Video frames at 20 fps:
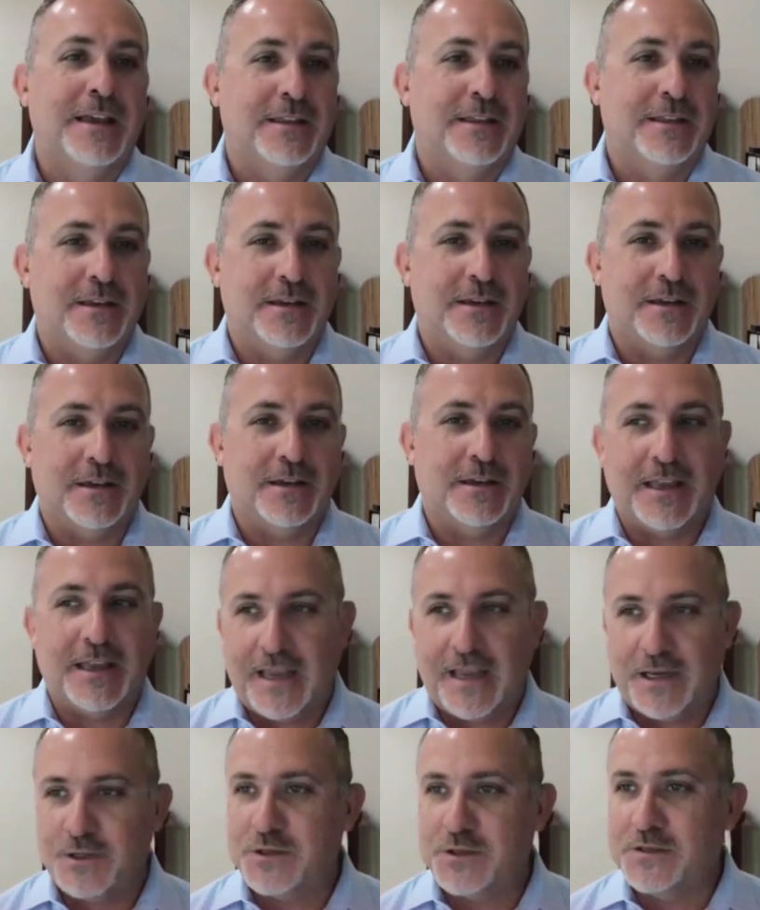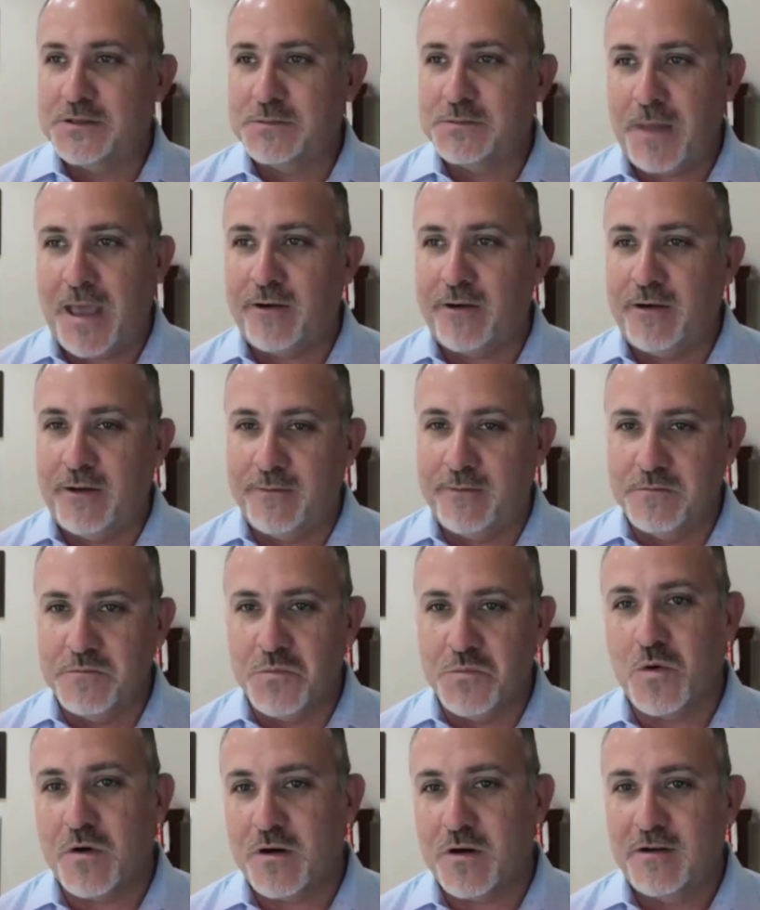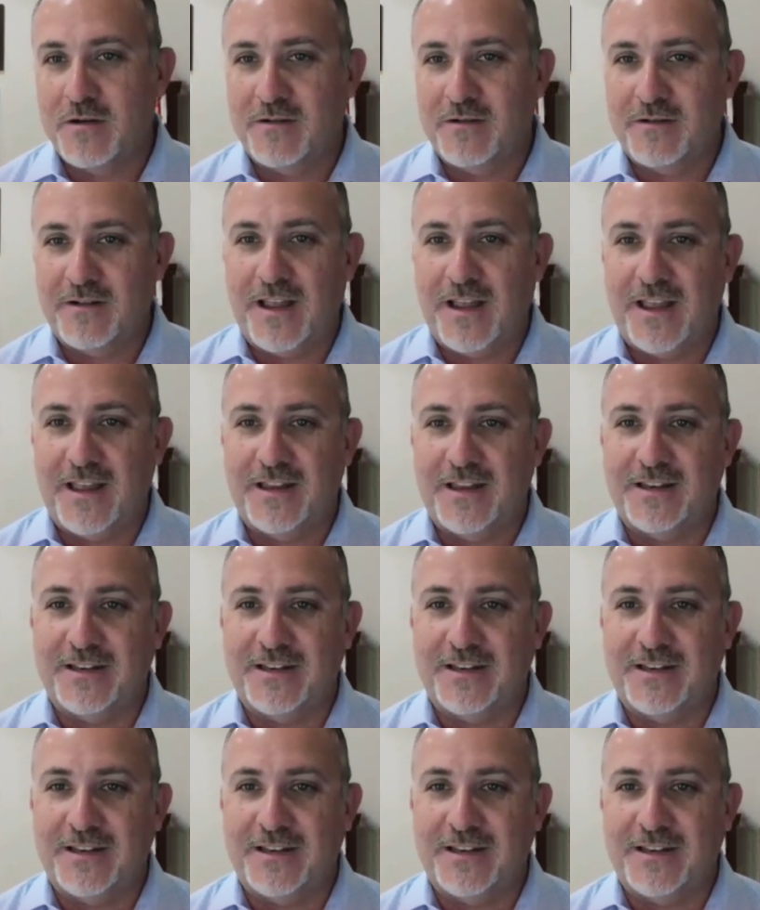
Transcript: the connections matter even more. And